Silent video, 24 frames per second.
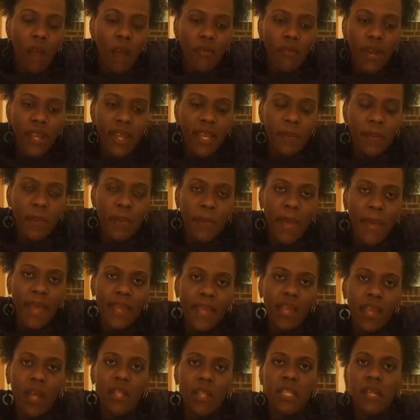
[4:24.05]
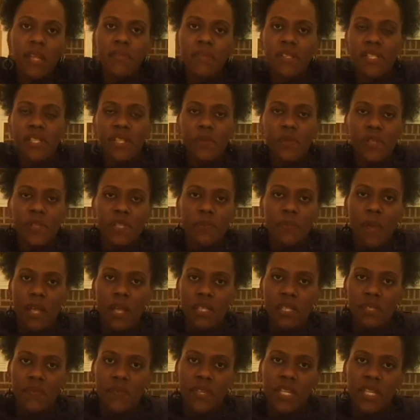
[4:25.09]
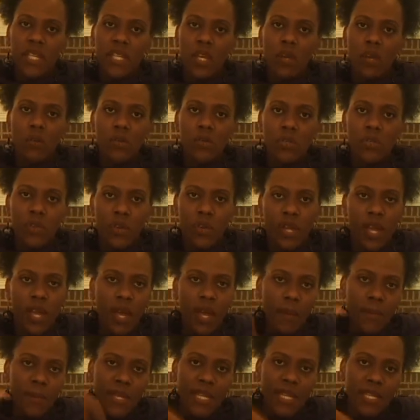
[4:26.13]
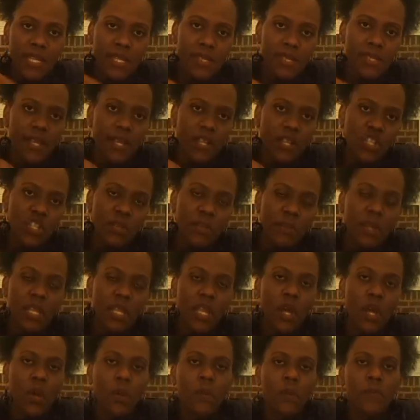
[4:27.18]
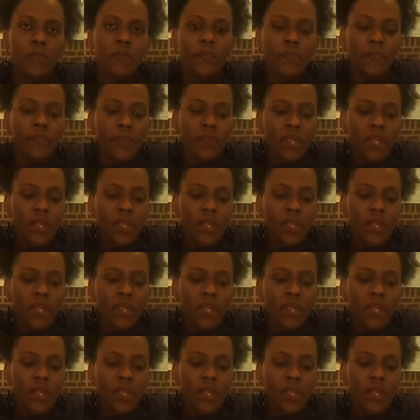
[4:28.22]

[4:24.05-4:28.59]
Alright, hit me back, y'all. I'd love to see response videos or a comment in the section below.